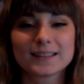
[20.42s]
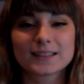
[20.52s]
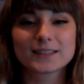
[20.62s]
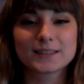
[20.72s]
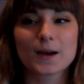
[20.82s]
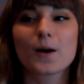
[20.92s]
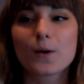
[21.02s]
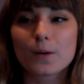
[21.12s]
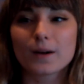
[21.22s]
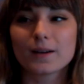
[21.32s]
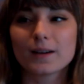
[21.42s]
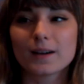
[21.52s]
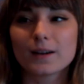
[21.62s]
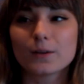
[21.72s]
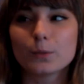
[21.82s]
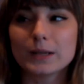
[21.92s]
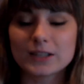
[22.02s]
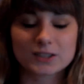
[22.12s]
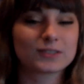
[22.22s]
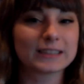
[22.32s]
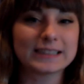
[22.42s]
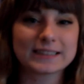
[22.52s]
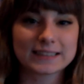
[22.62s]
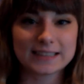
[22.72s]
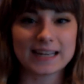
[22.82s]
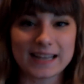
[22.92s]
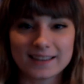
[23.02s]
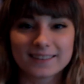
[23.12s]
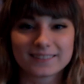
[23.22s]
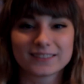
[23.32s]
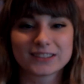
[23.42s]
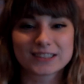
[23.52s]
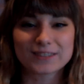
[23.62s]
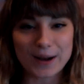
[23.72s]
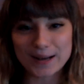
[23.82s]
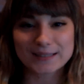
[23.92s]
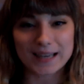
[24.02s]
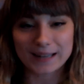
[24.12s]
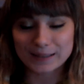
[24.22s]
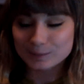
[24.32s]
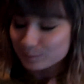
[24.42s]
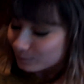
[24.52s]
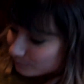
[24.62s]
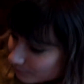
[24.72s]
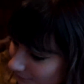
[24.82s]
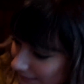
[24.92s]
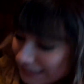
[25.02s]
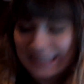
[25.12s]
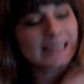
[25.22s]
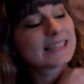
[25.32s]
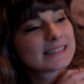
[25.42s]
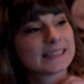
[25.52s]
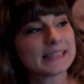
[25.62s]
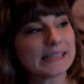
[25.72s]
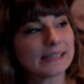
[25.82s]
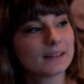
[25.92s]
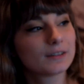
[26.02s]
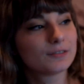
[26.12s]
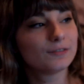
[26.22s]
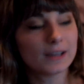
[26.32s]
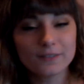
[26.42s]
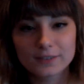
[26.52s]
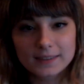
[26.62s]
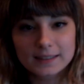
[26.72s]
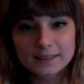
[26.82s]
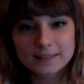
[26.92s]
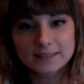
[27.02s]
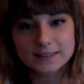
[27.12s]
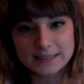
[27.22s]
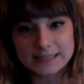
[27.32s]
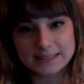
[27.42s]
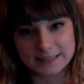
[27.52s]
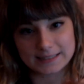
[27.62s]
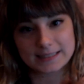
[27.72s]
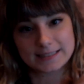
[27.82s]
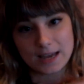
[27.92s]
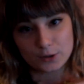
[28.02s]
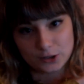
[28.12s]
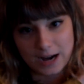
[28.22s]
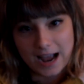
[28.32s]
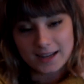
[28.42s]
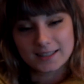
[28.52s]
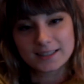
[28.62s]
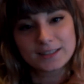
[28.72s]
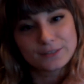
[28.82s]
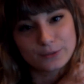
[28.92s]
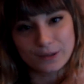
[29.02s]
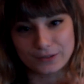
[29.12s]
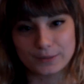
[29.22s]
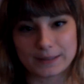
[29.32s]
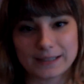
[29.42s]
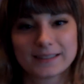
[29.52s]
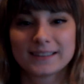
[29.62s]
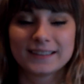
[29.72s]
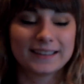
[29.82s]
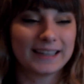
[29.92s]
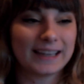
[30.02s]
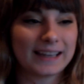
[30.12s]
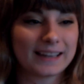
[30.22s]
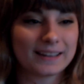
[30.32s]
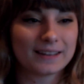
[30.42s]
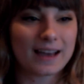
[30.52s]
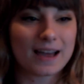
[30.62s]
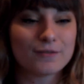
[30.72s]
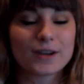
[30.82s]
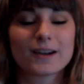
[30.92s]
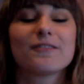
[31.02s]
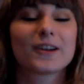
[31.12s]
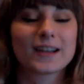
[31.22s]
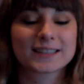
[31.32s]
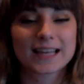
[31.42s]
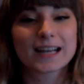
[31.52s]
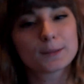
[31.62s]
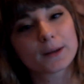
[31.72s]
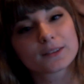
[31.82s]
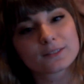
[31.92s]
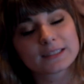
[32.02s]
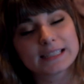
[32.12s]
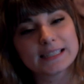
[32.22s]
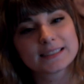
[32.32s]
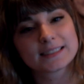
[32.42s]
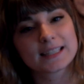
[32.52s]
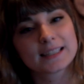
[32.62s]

So we just released a CD, which is very exciting. It is the 5th season soundtrack for RWBY, and I'm very, very excited about the release.